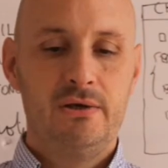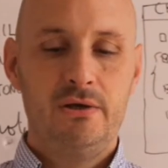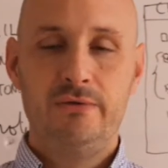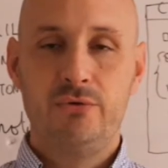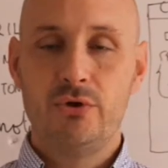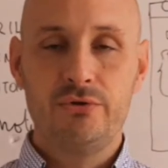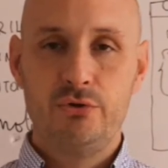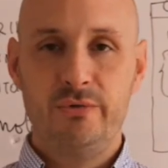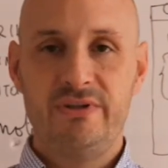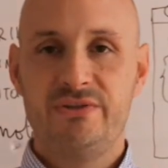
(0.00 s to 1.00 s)
if you don't
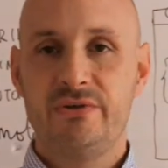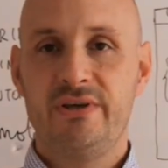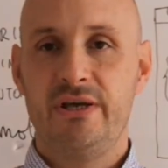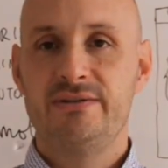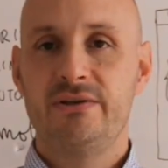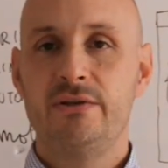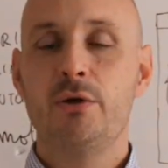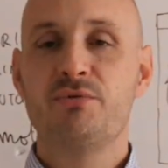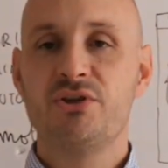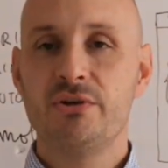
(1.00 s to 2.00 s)
do it, it's okay. It's an
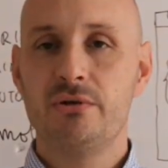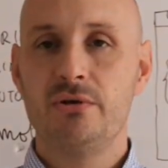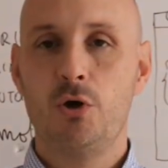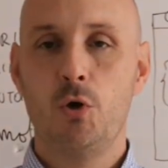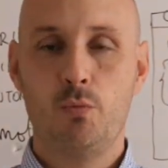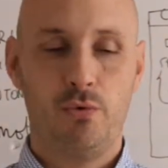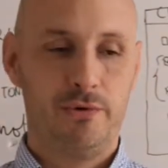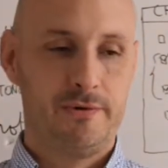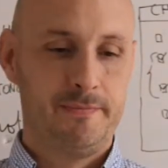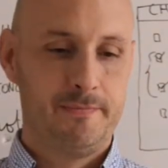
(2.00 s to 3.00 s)
optional homework.